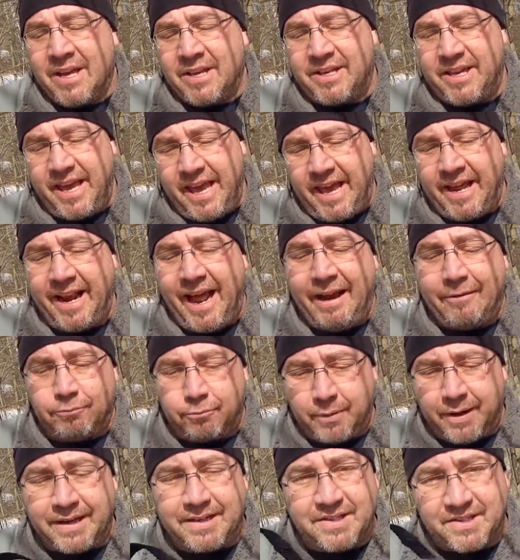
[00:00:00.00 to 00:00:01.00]
Can I
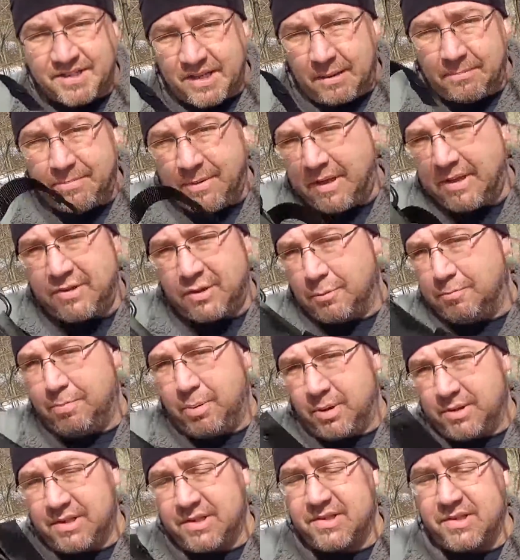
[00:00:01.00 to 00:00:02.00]
rig something to
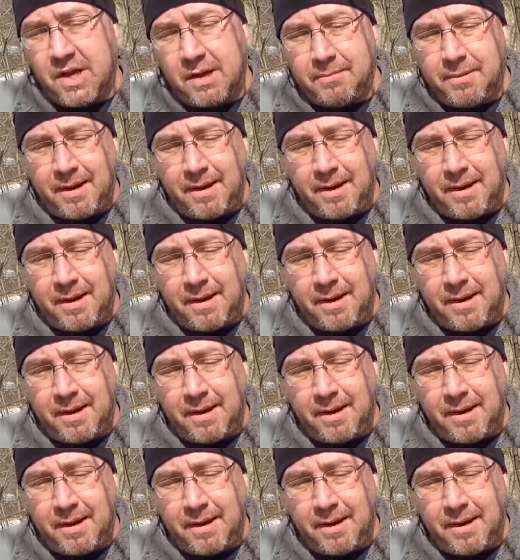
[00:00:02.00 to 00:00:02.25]
put this on